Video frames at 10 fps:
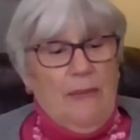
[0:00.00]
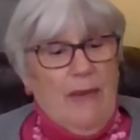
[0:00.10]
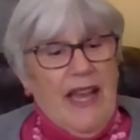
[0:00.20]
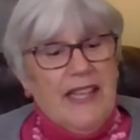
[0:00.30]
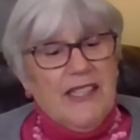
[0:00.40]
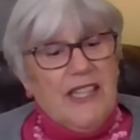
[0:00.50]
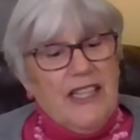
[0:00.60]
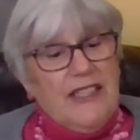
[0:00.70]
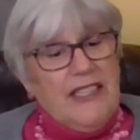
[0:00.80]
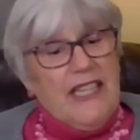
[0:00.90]
Max
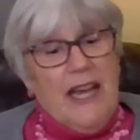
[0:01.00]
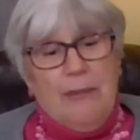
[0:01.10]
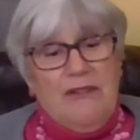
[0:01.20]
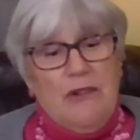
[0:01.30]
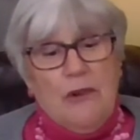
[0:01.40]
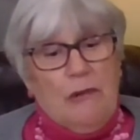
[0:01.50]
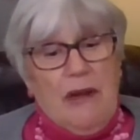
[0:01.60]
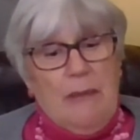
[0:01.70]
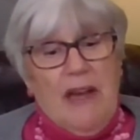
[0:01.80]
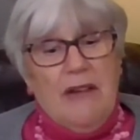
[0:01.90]
on the top of
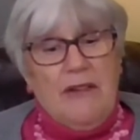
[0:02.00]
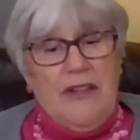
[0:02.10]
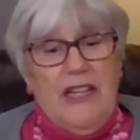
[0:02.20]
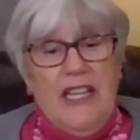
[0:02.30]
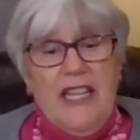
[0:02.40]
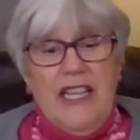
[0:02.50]
Norway Mountain,